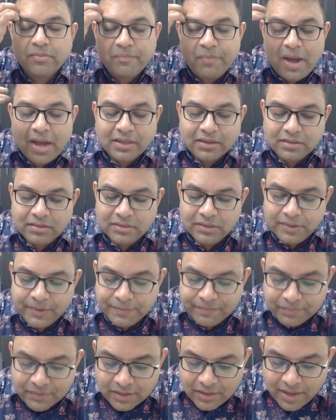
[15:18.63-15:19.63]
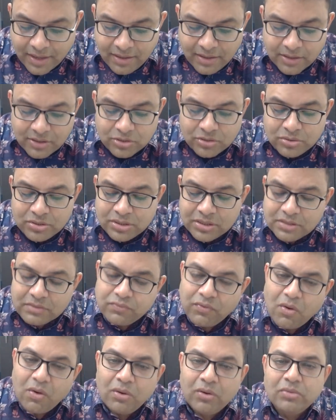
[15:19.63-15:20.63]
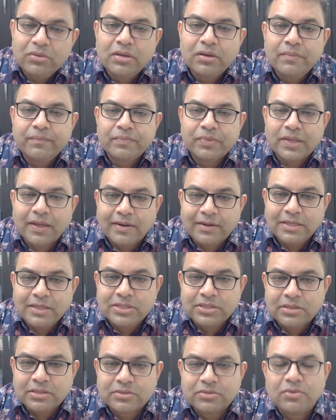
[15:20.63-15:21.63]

path, right? So just follow the teacher.